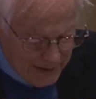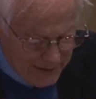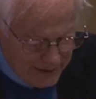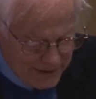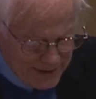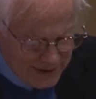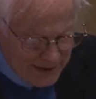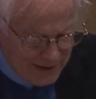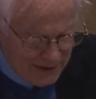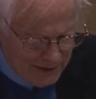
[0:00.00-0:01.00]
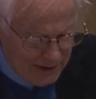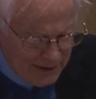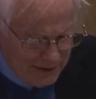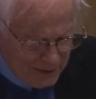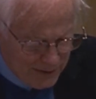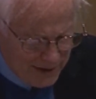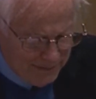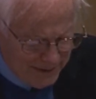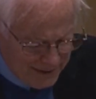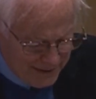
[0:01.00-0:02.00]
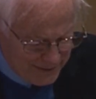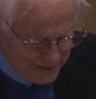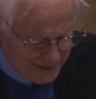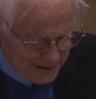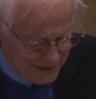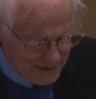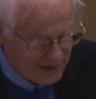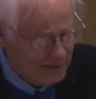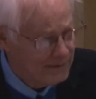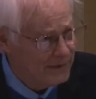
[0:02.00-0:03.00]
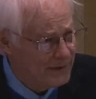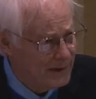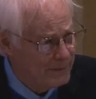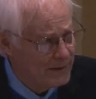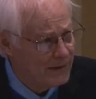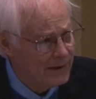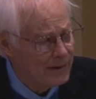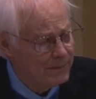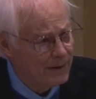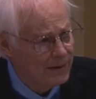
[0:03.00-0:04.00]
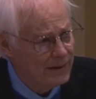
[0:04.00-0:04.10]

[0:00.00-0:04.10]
there is a, a, an incredibly natural tendency for the Democratic Party